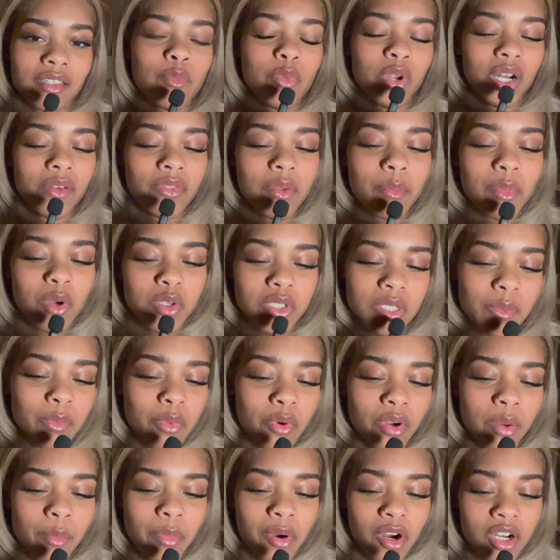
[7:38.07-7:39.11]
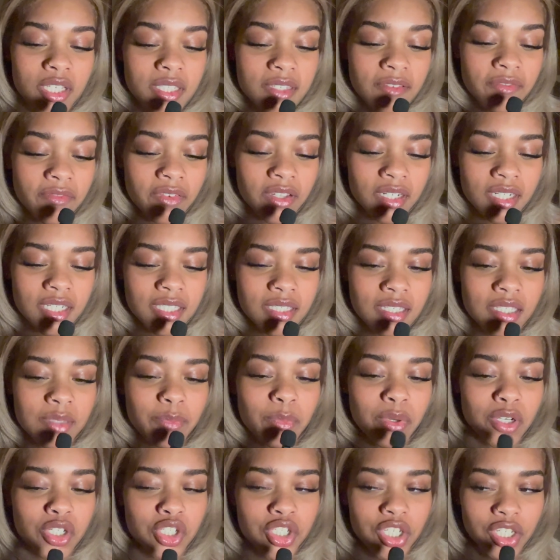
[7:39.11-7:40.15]
One of the most important parts of fitness is
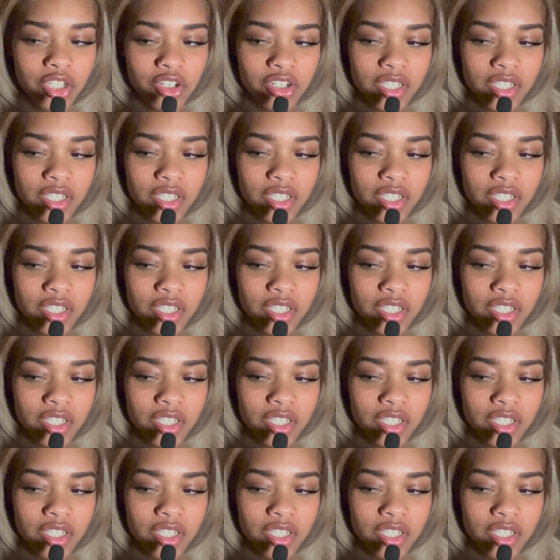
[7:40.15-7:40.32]
pushing